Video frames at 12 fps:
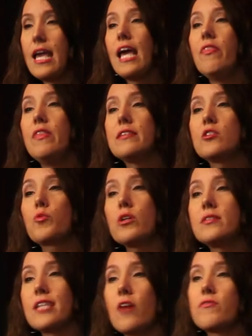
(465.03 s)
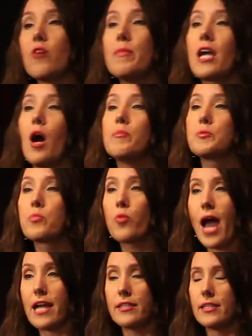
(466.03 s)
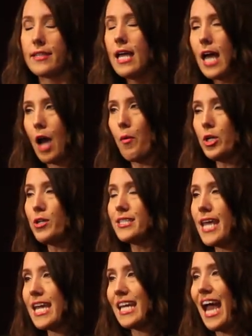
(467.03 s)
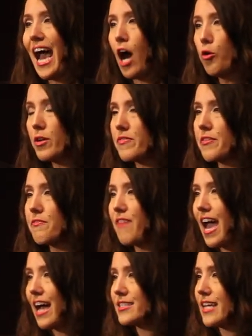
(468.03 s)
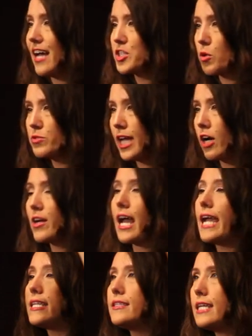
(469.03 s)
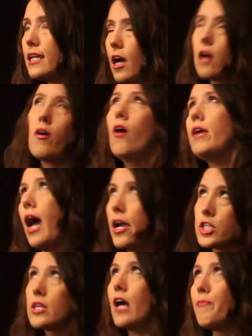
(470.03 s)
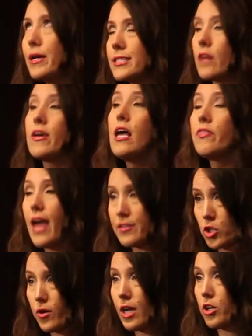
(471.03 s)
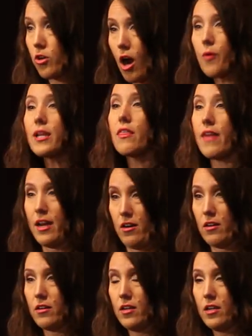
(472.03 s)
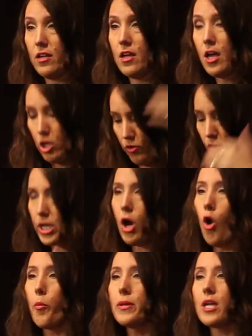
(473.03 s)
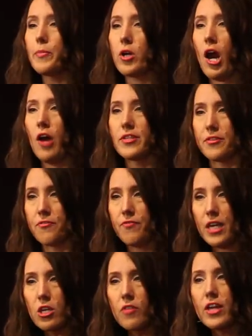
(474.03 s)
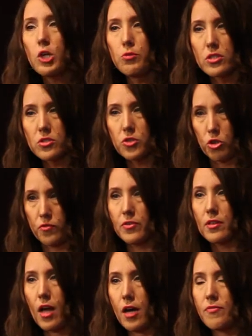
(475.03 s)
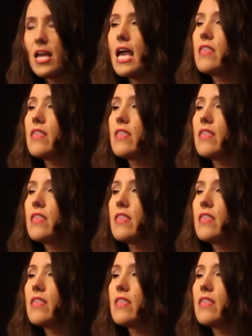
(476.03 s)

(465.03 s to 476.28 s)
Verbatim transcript: And this is where self love becomes practice. I want you to take it out of the vast esoteric idea of, oh, yeah, I should love myself. That's great. You're already there. You've already opened up your heart to feel that you deserve the love.